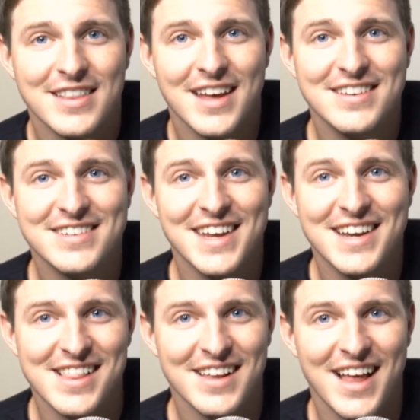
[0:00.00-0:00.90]
They just
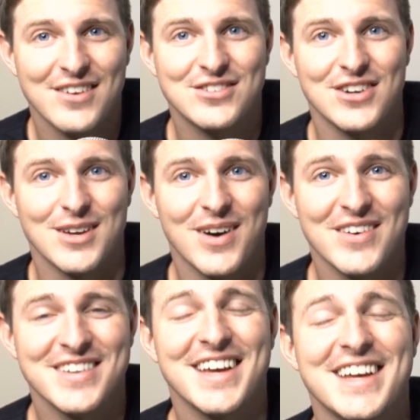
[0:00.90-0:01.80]
ended the live stream. I
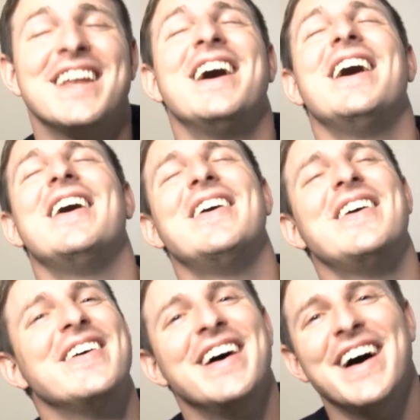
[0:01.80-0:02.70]
was like,
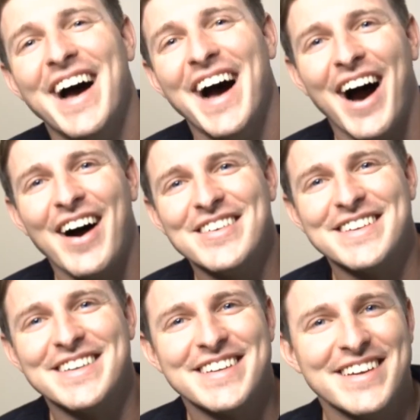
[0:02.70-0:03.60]
no. I was
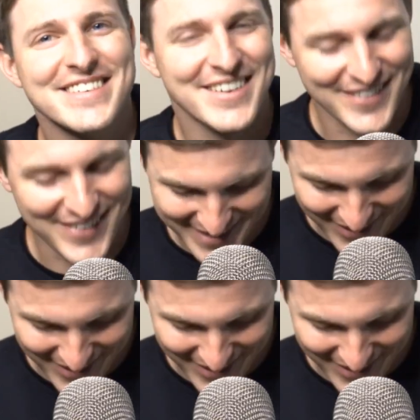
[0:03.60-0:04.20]
in tears almost.